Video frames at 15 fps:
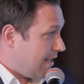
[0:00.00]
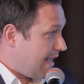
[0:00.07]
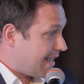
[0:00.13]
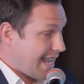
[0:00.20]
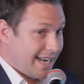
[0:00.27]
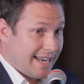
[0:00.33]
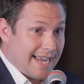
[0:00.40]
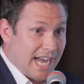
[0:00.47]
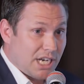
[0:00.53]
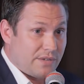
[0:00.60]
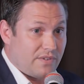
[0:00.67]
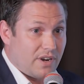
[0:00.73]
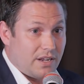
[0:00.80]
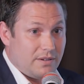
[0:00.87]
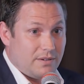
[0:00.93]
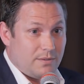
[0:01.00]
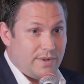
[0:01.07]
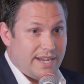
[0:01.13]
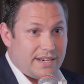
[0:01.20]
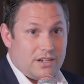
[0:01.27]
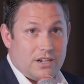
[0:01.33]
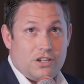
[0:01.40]
Again, cash flow.
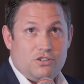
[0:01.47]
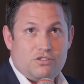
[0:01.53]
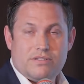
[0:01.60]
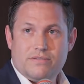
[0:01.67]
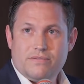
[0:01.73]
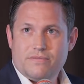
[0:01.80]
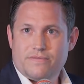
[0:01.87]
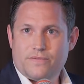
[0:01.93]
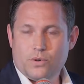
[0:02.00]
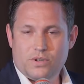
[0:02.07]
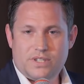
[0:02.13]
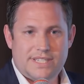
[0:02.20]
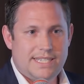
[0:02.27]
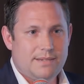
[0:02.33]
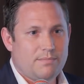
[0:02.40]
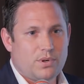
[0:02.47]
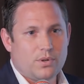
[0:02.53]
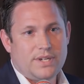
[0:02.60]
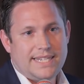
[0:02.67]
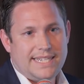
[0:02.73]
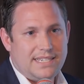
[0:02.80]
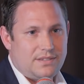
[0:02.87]
We had 140
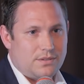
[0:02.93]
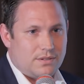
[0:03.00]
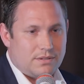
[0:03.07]
employees